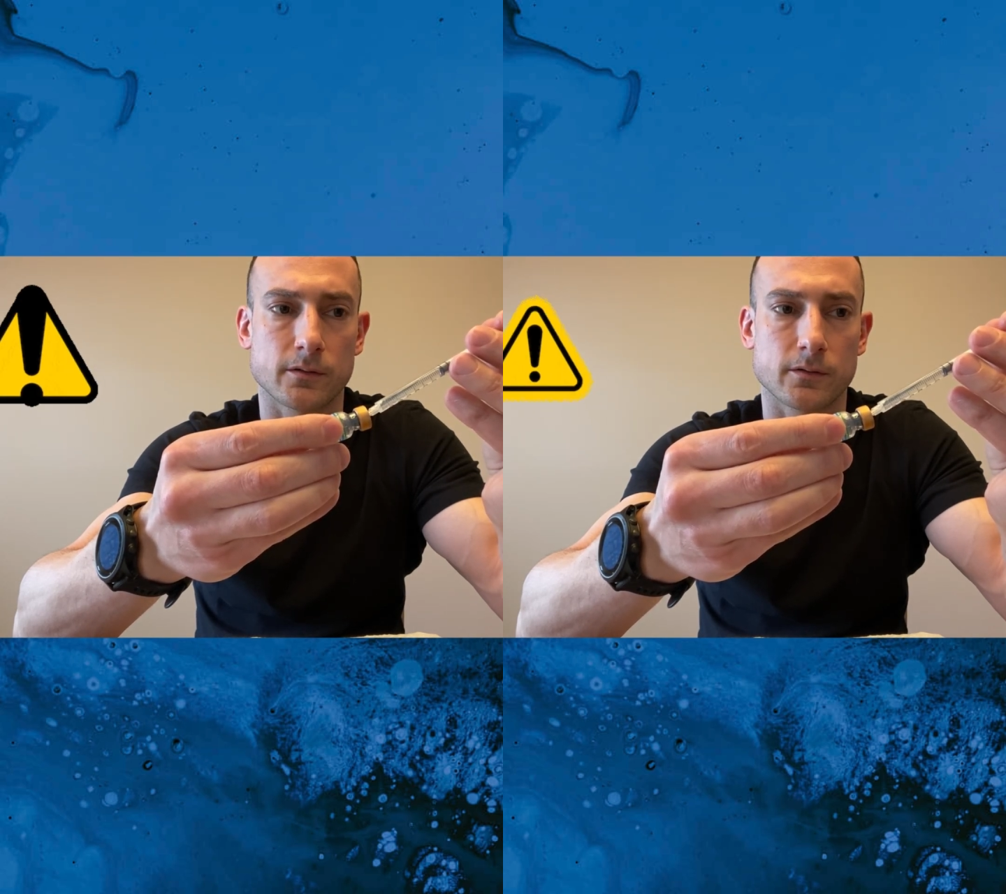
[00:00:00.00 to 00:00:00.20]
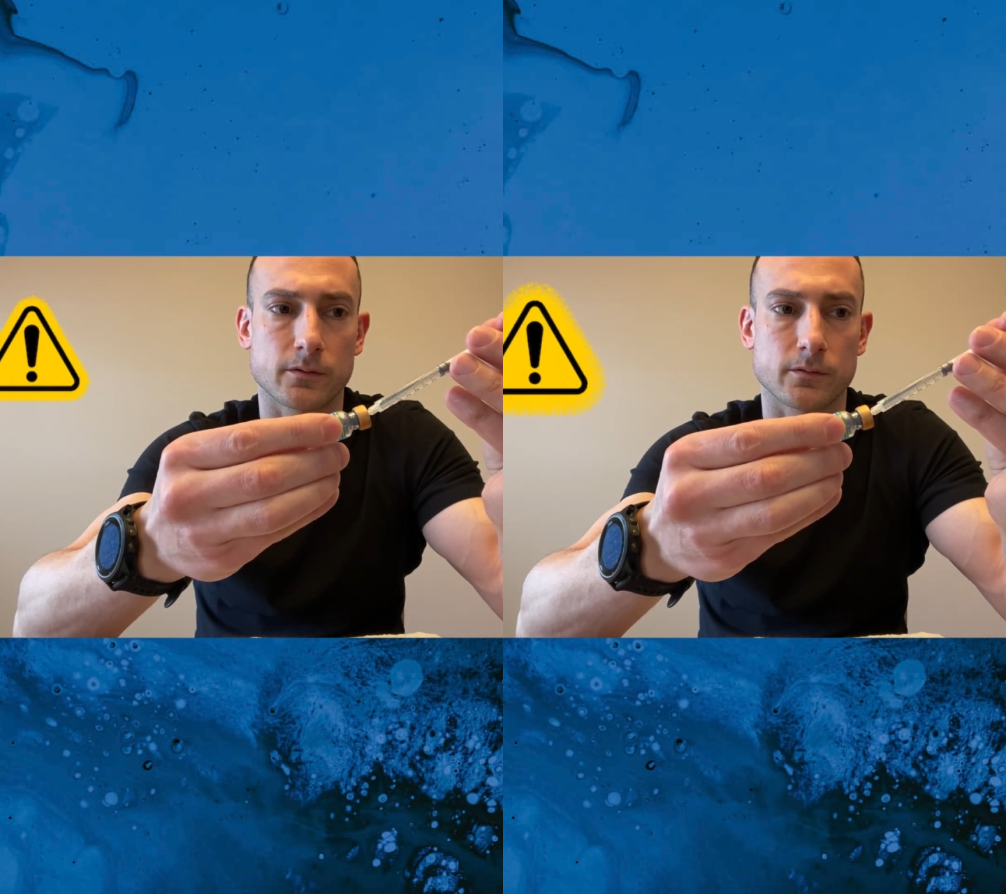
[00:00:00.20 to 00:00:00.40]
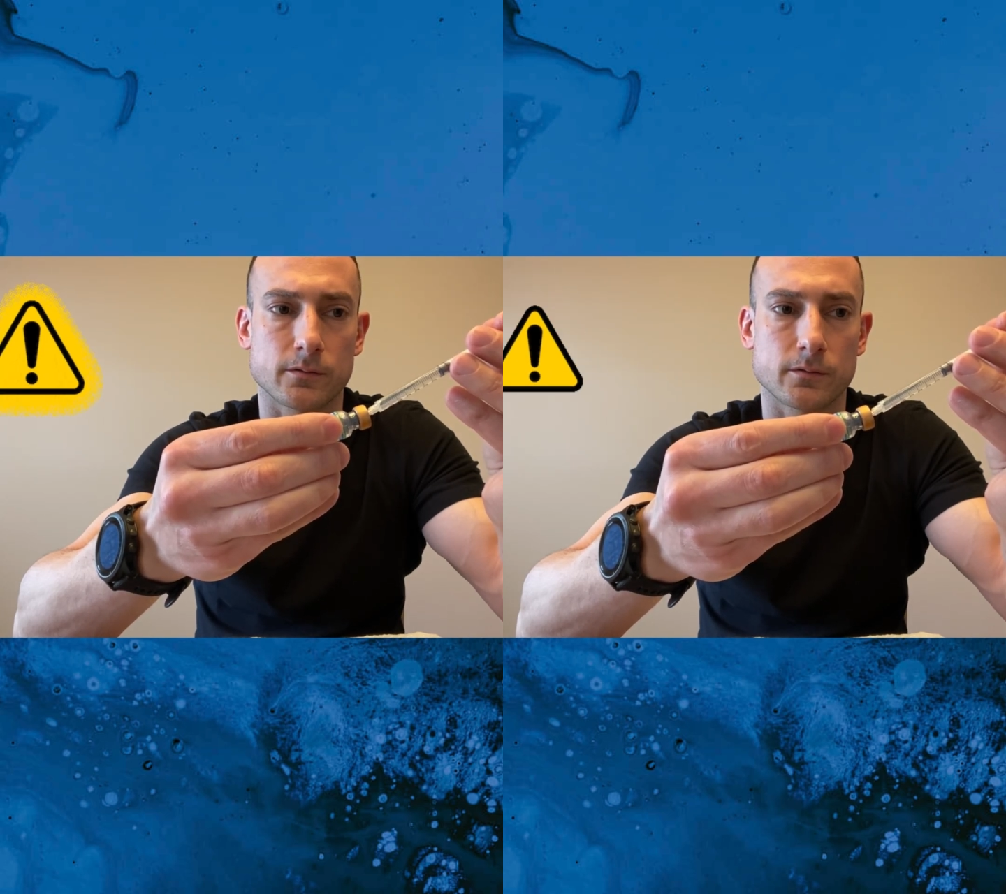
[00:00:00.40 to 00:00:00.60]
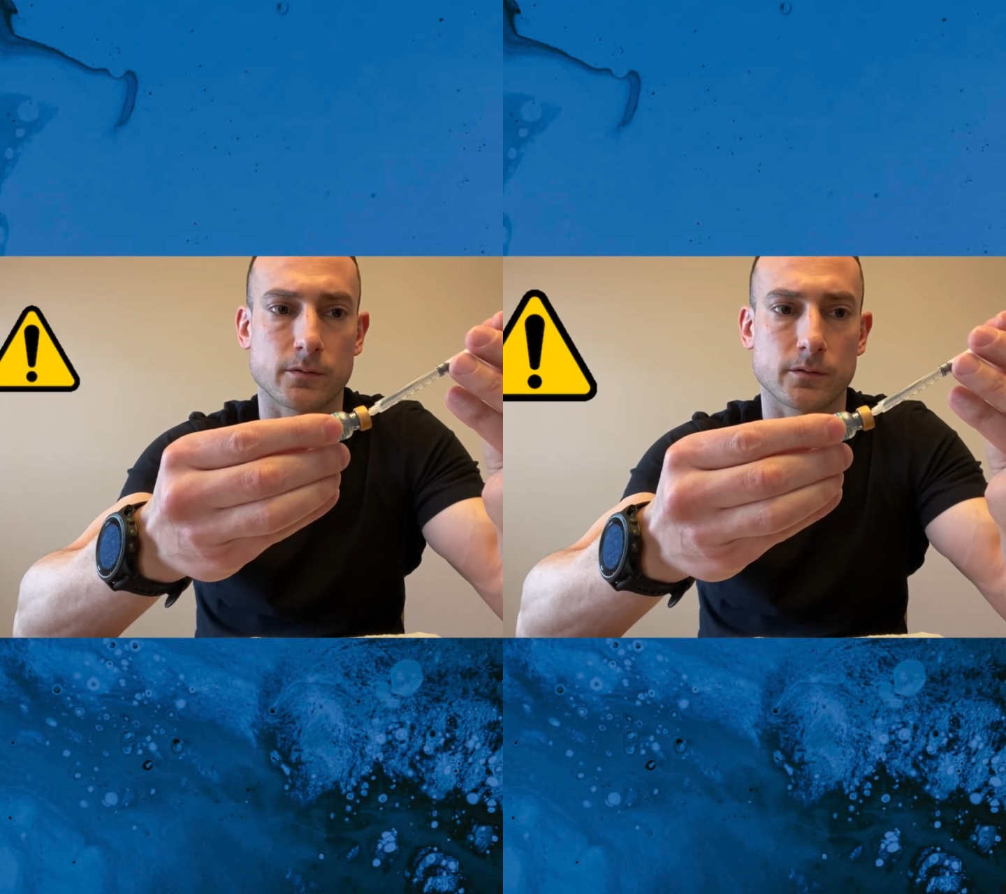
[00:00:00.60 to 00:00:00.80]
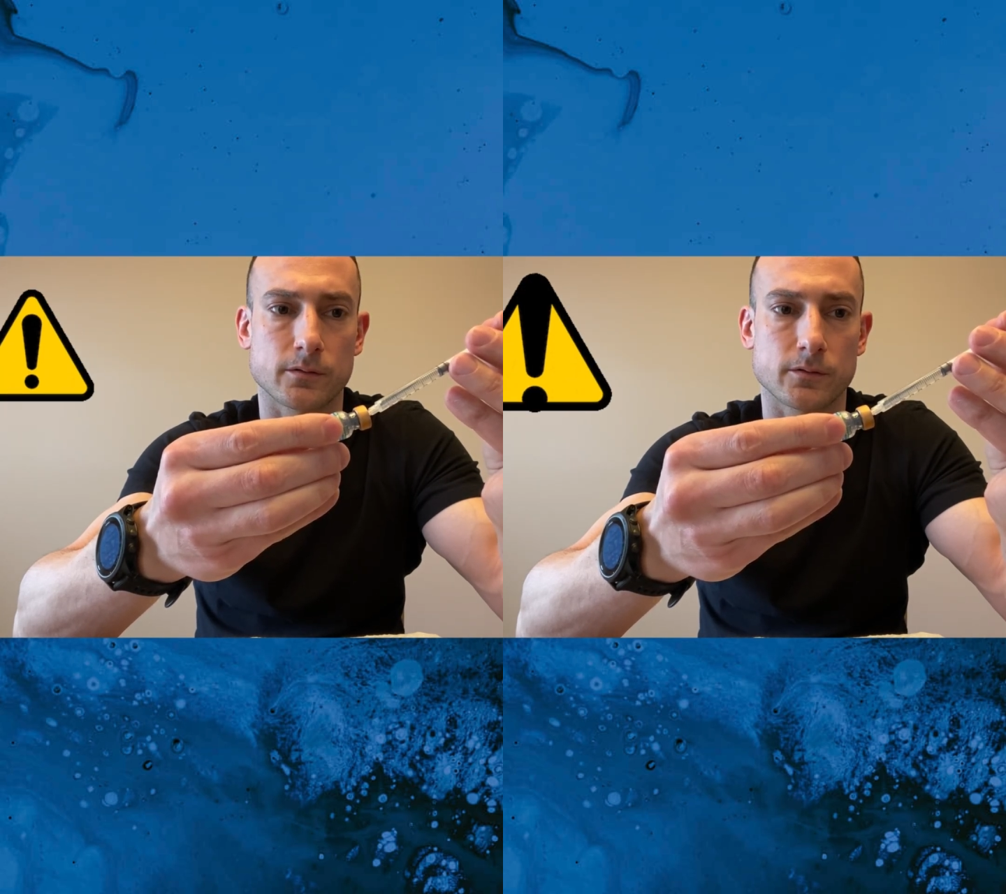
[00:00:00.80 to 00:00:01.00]
to
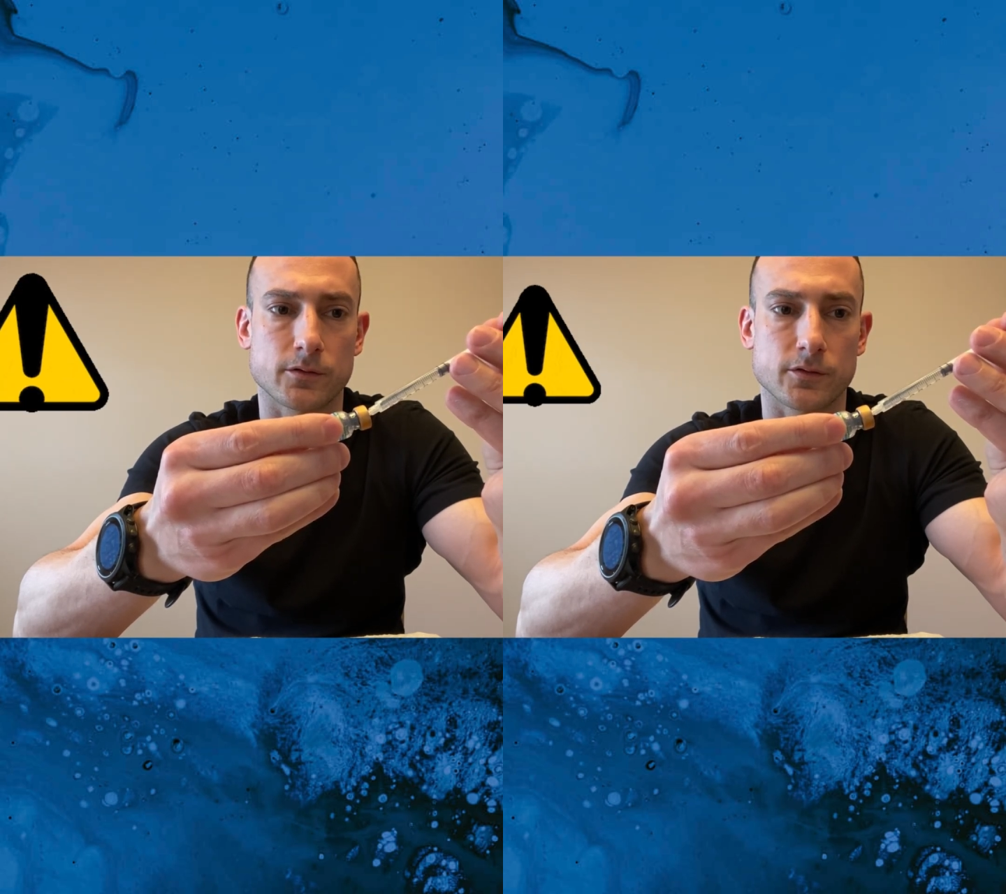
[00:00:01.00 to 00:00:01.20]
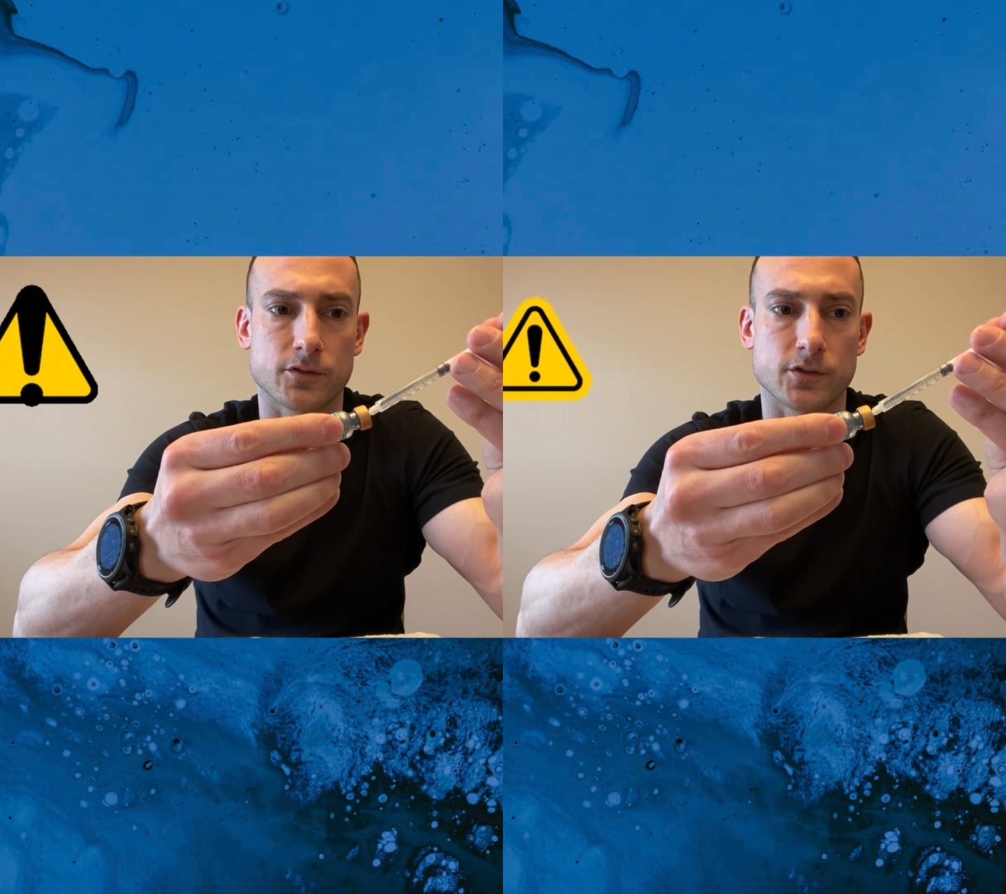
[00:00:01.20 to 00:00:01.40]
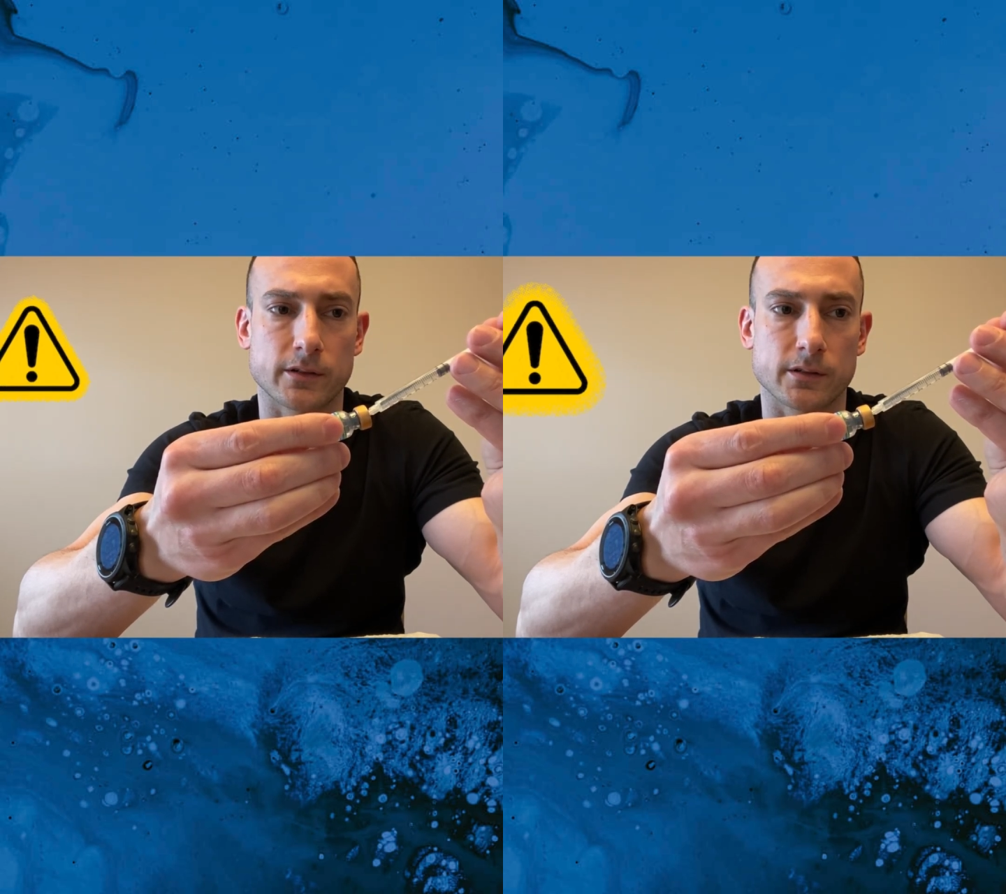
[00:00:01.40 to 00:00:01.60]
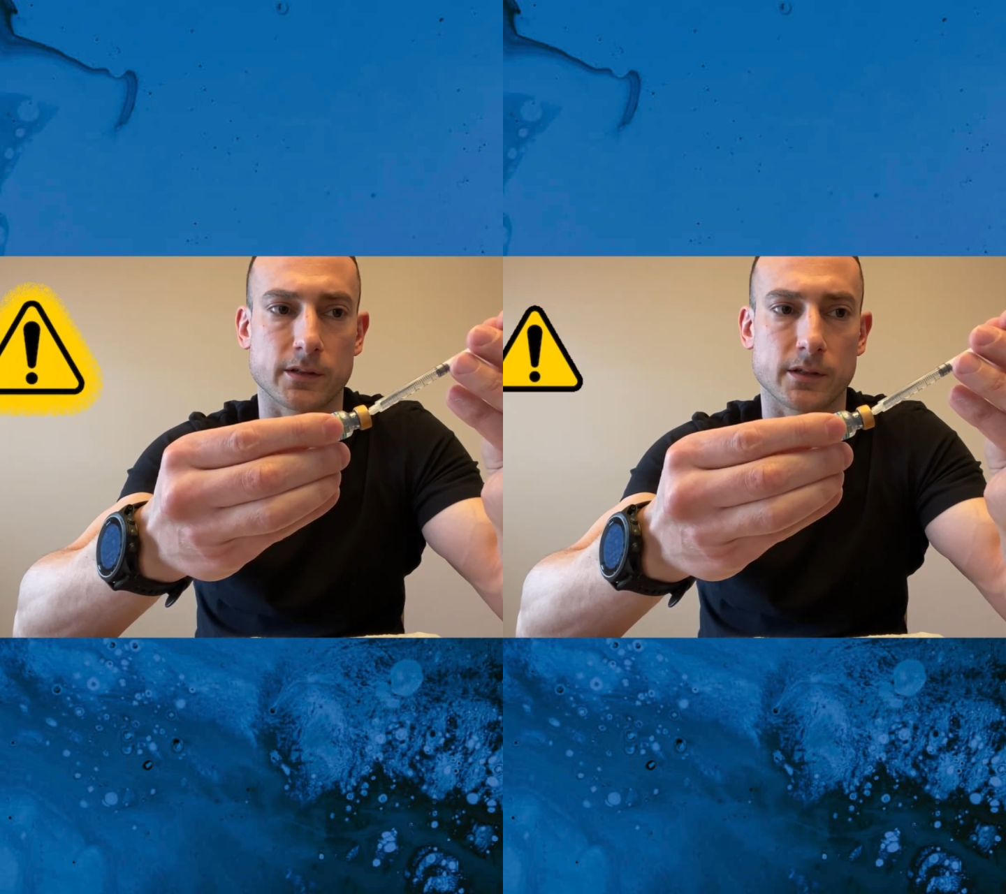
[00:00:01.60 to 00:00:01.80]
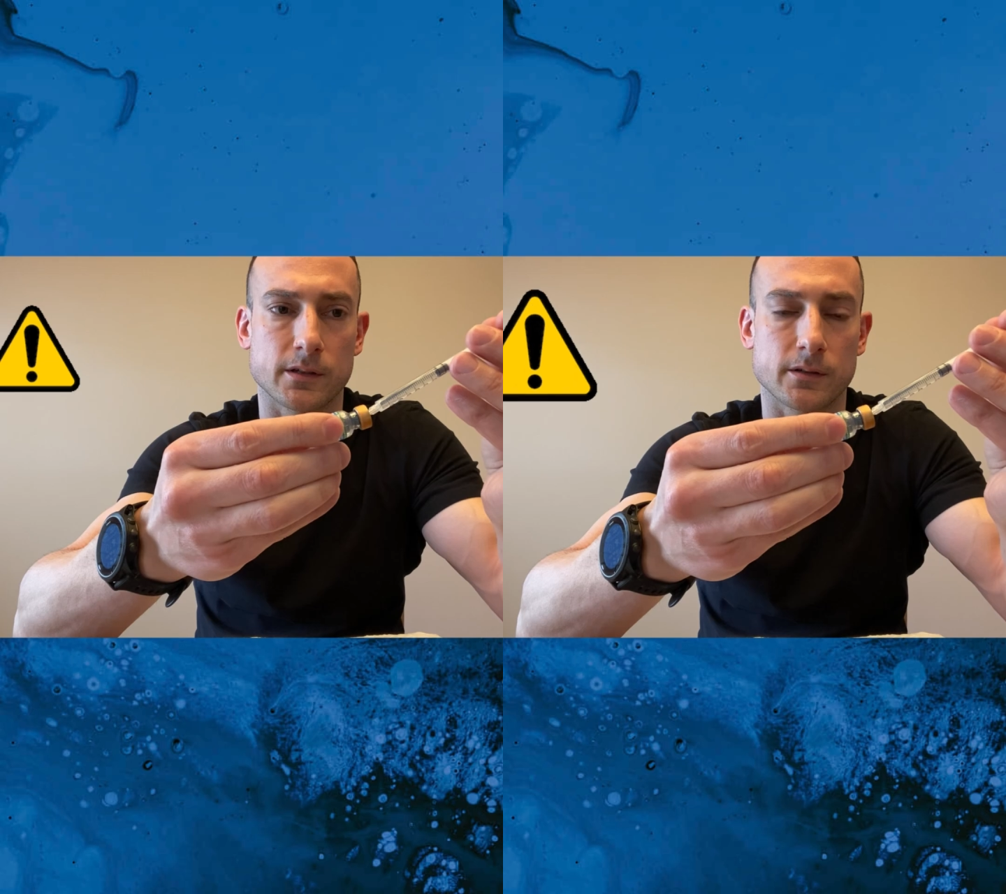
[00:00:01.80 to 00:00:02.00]
just
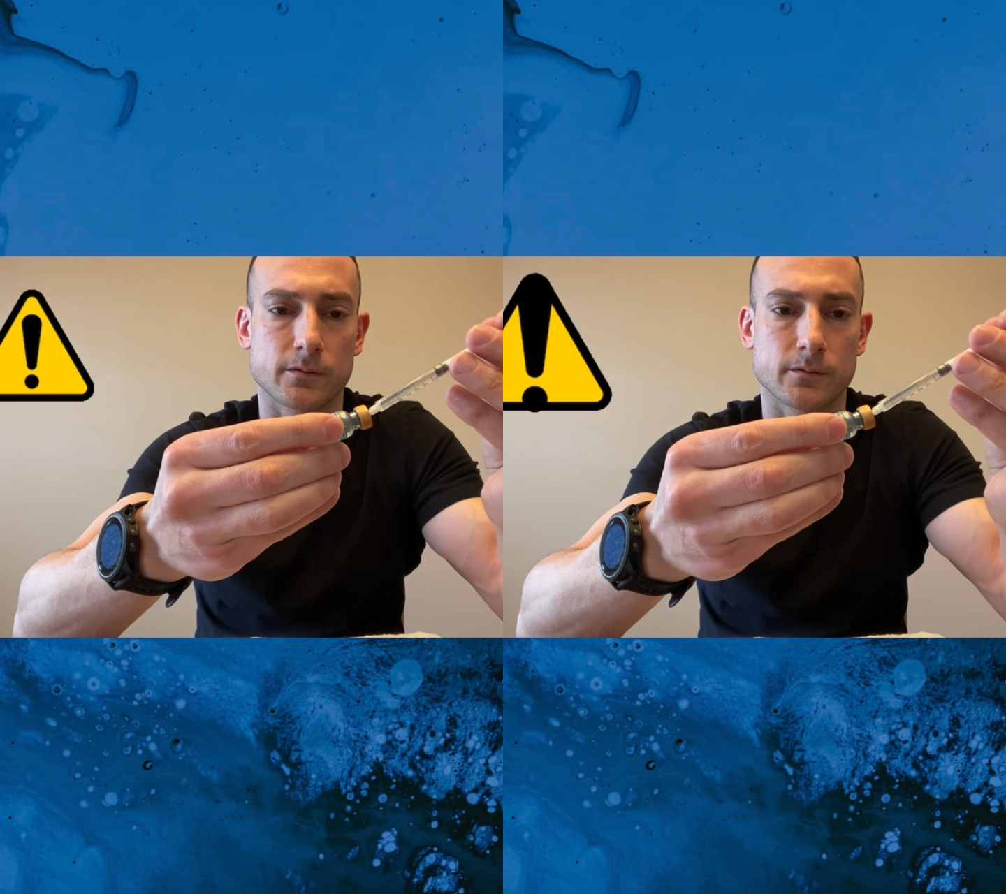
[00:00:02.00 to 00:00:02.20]
gently